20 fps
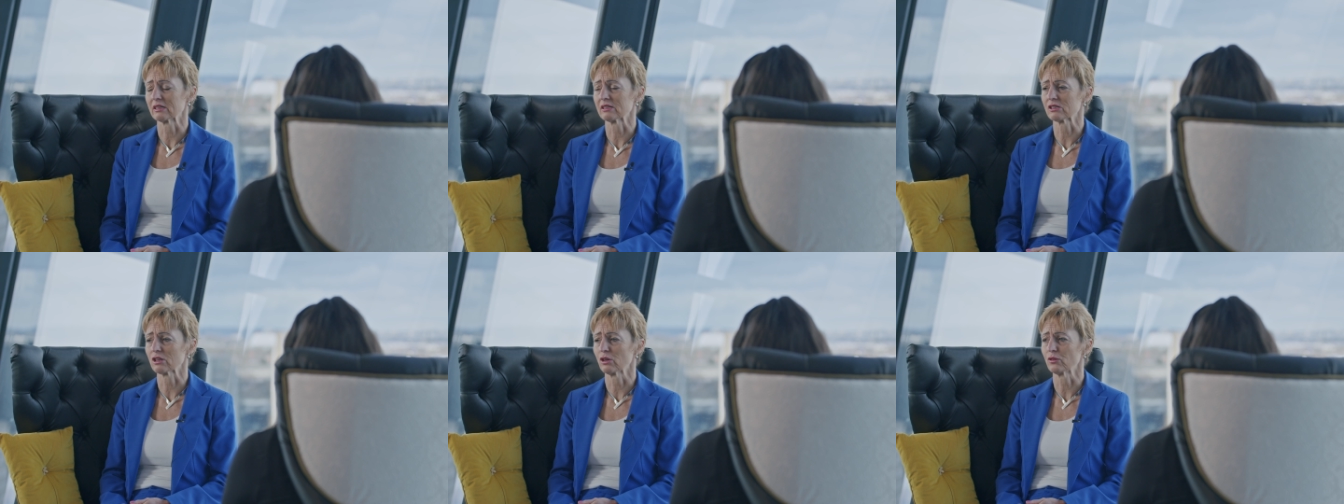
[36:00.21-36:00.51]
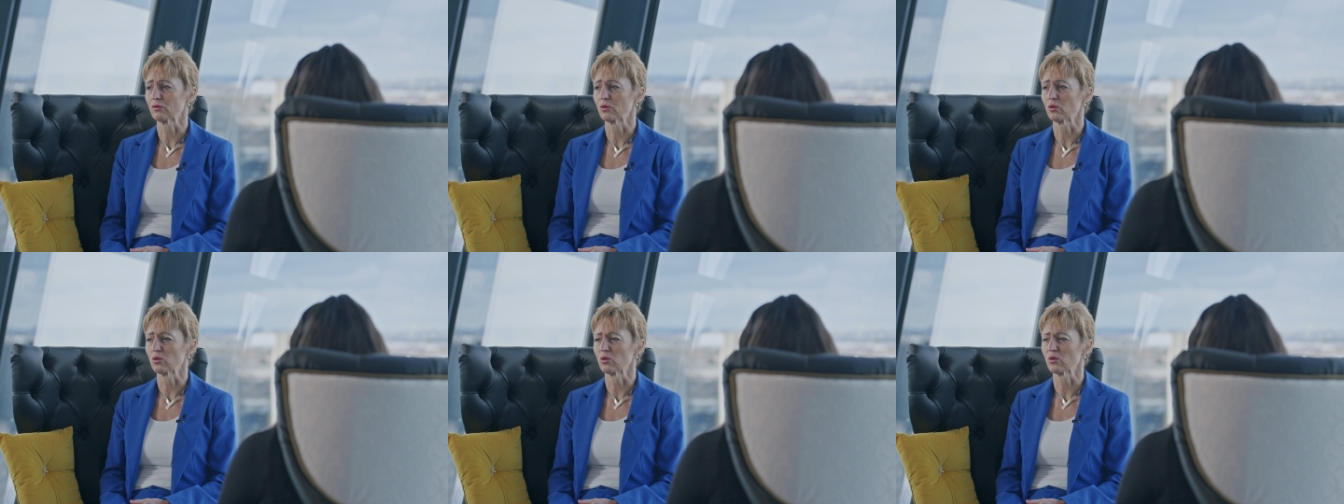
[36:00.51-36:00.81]
and so
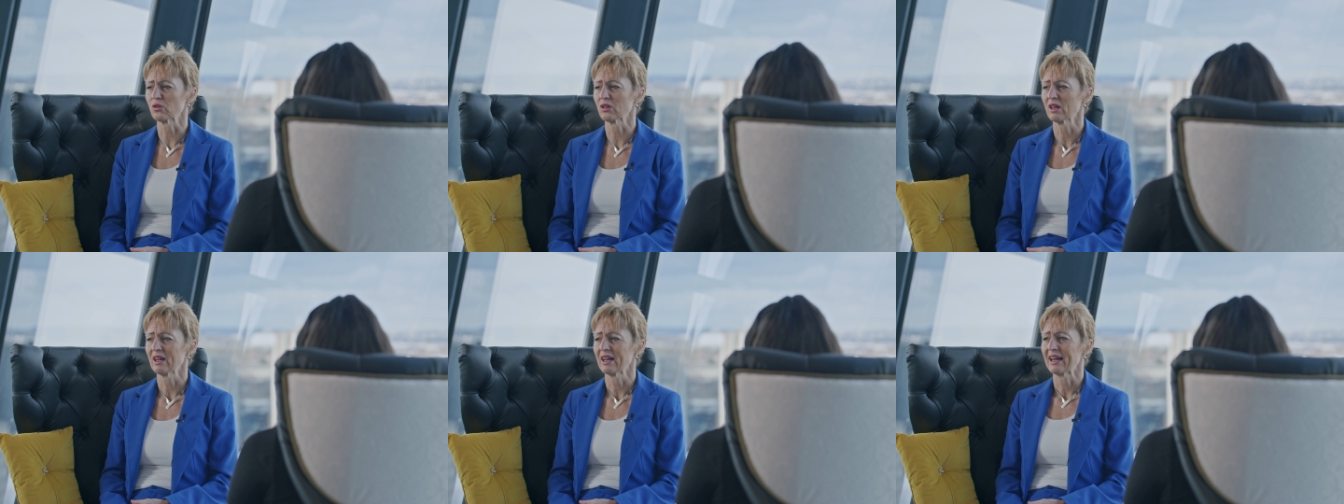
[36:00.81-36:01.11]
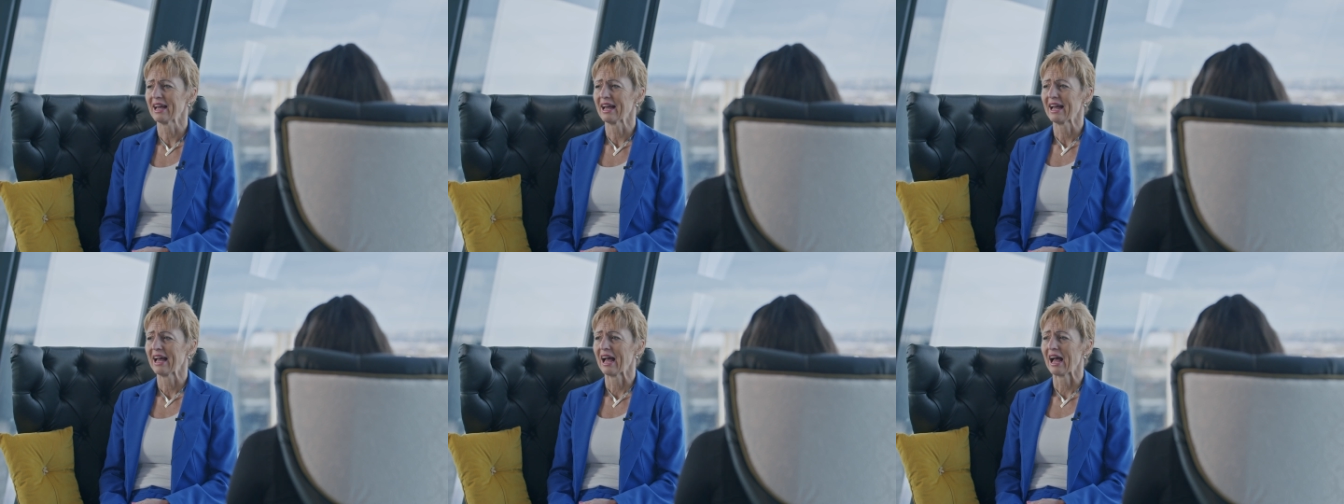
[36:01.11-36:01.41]
forth.
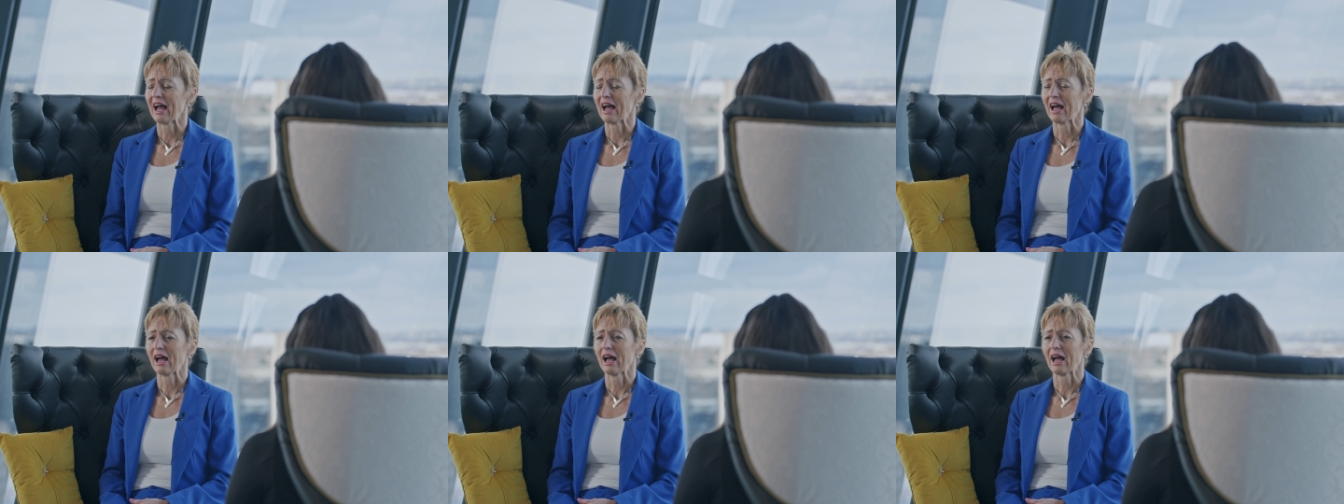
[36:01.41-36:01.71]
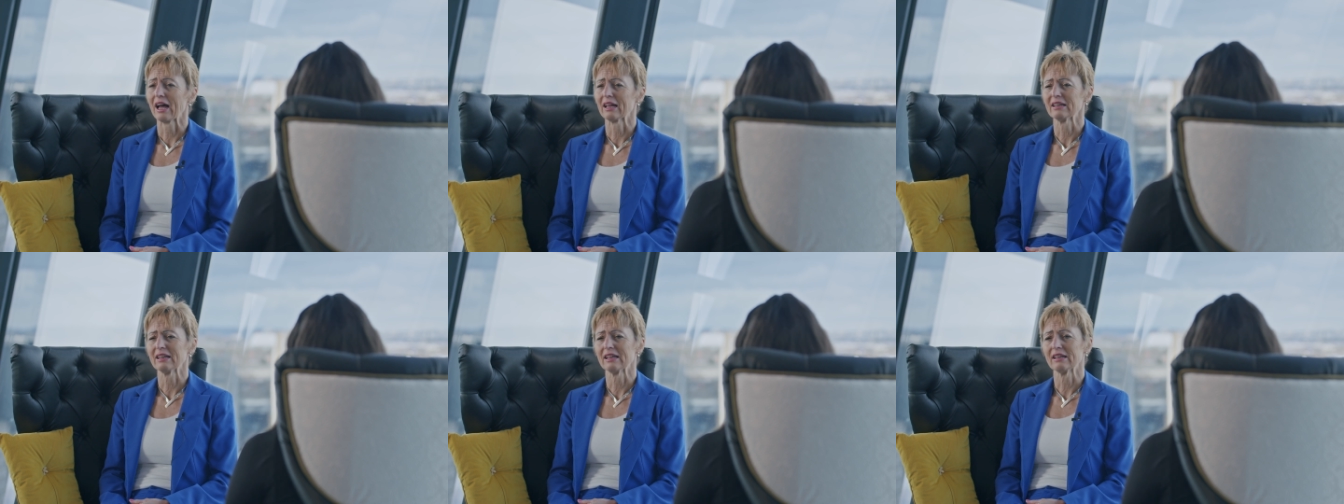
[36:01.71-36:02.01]
Yeah.
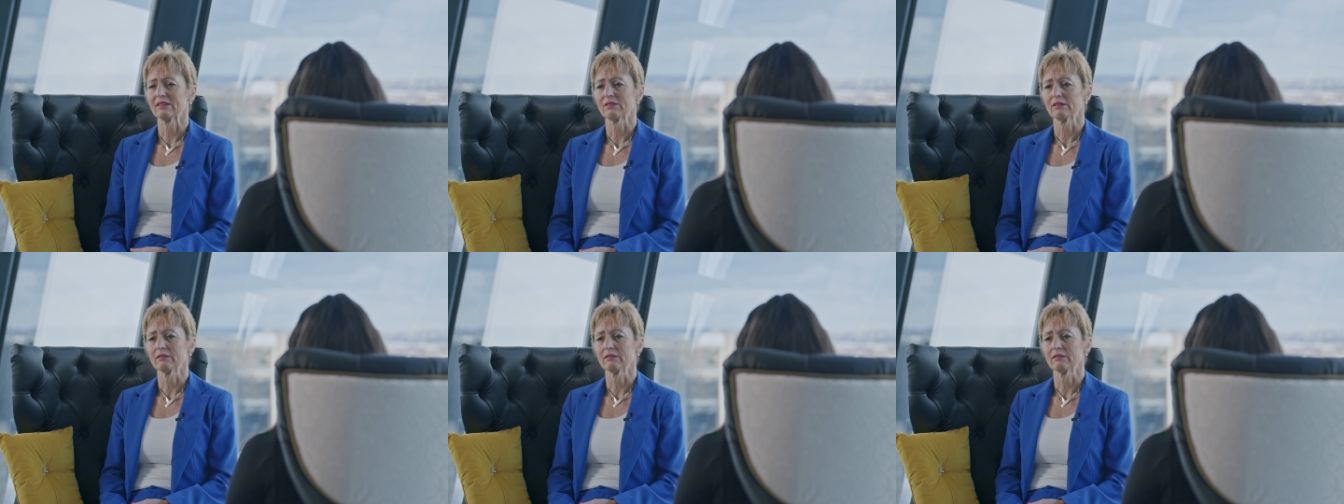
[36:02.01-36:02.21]
And